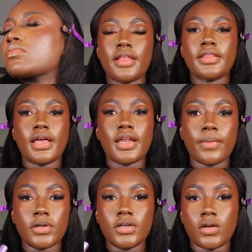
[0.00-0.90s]
And then
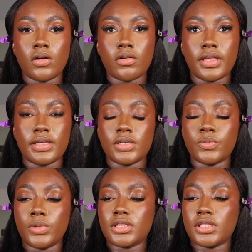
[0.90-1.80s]
I'm gonna go in
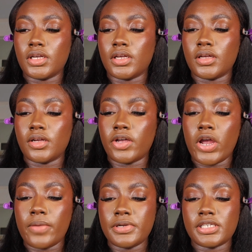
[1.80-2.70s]
with the
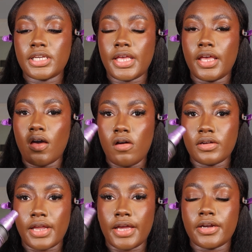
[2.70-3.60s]
Urban Decay All
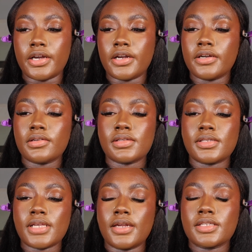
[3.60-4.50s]
Nighter
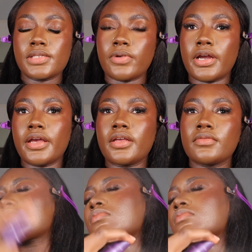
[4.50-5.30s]
setting spray.